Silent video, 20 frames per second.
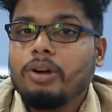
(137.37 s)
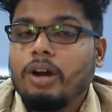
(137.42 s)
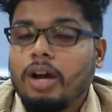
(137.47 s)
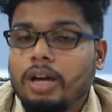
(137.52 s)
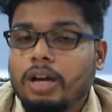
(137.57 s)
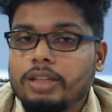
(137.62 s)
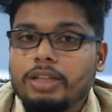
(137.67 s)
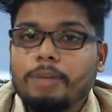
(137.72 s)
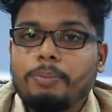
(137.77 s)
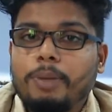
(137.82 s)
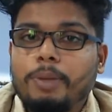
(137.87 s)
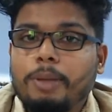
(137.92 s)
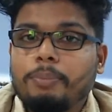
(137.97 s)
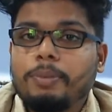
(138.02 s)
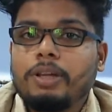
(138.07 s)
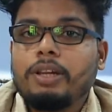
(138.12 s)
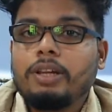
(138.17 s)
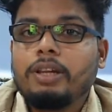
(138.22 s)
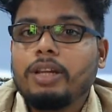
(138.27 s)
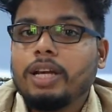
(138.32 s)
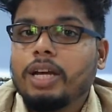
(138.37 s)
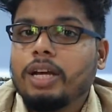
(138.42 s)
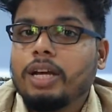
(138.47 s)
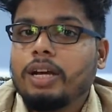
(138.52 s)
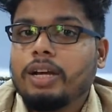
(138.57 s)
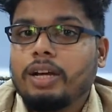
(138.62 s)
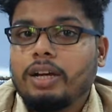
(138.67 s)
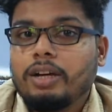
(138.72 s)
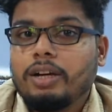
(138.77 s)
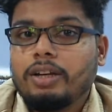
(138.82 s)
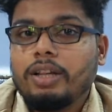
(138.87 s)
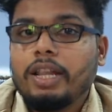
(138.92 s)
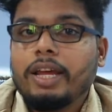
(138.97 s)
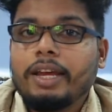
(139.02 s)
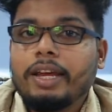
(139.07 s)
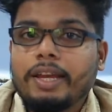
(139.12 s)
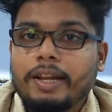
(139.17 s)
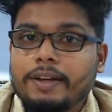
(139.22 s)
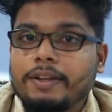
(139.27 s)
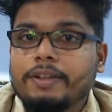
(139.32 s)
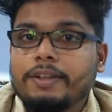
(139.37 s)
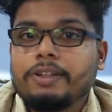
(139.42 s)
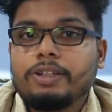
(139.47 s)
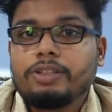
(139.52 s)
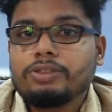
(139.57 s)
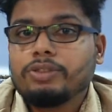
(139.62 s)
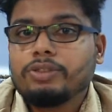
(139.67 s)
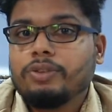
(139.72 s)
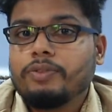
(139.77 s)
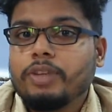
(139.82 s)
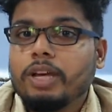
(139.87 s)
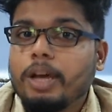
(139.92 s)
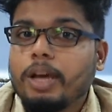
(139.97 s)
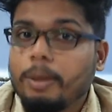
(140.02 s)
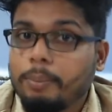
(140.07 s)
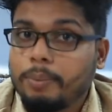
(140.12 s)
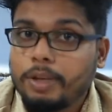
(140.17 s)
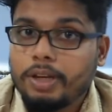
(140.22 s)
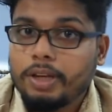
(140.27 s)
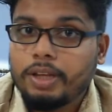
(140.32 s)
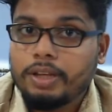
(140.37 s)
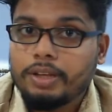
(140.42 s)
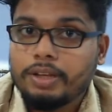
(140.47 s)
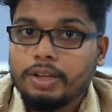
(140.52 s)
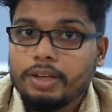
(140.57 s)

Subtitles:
other people like creditors of the company.